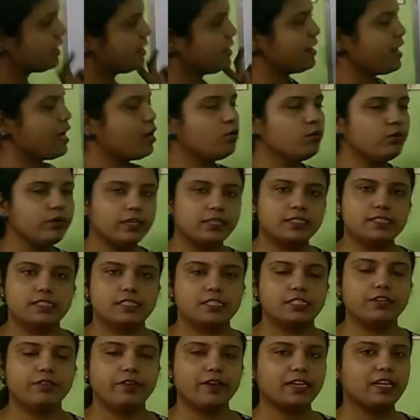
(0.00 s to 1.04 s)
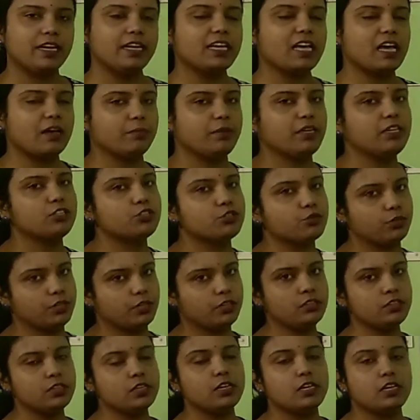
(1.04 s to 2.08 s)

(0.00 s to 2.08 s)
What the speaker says: Now it's directly coming to the